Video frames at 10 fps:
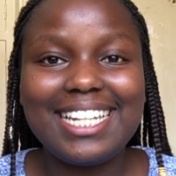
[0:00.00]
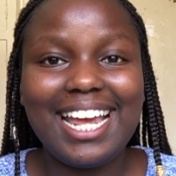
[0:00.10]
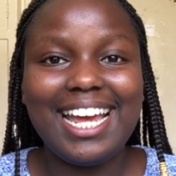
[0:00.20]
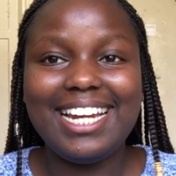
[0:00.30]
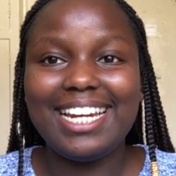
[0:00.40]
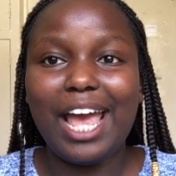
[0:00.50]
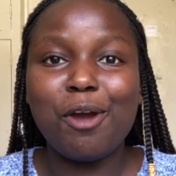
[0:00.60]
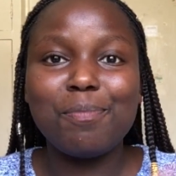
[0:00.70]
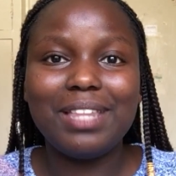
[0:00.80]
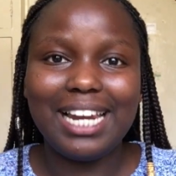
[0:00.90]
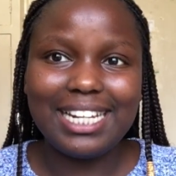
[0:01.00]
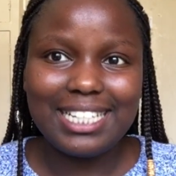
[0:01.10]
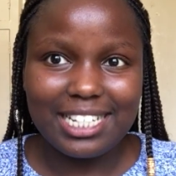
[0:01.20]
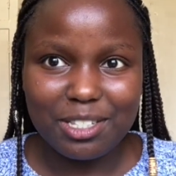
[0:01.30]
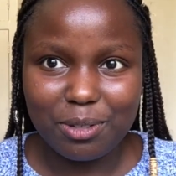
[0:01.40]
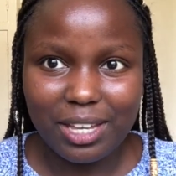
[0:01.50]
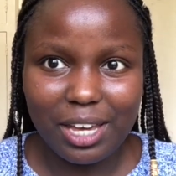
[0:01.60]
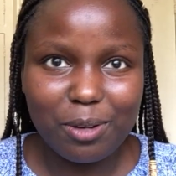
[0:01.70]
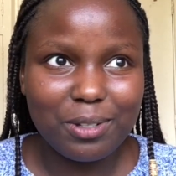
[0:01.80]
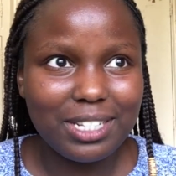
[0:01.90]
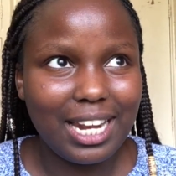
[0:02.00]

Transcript: and I hope the lighting is okay because